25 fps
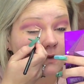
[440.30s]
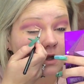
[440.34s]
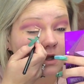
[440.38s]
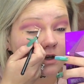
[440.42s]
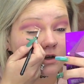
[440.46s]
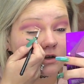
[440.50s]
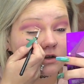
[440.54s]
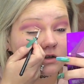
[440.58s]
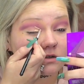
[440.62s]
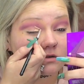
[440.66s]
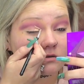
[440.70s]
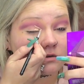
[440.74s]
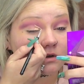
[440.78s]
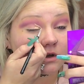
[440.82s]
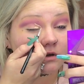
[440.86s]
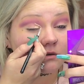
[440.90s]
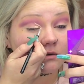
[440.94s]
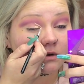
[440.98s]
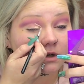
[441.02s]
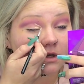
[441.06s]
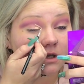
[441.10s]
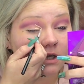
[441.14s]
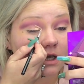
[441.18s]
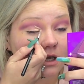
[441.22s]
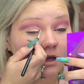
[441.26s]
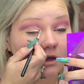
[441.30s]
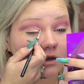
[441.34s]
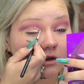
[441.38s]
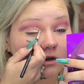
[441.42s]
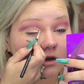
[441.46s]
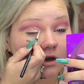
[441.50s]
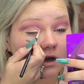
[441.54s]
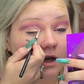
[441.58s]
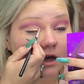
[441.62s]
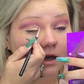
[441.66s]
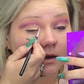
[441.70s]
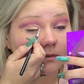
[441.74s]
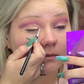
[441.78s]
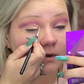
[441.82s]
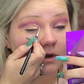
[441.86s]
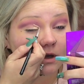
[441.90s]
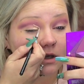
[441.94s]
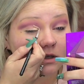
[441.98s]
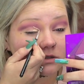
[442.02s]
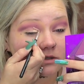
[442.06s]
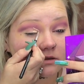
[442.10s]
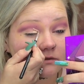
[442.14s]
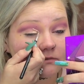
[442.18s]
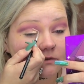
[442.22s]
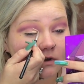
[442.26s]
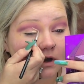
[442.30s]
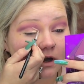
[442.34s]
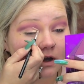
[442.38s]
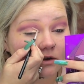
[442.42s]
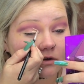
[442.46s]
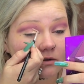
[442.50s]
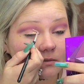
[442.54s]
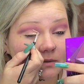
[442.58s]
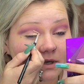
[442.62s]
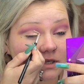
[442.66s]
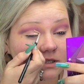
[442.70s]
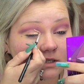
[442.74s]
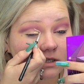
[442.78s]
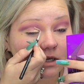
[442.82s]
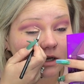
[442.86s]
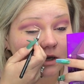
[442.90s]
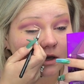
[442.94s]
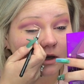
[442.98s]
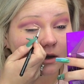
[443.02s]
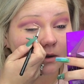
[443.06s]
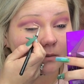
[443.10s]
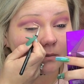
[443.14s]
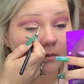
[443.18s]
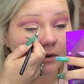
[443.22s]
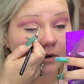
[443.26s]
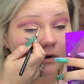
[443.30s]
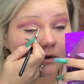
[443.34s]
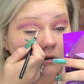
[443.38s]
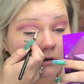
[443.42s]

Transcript: And you just really want to take your time, because if not, you'll mess it up.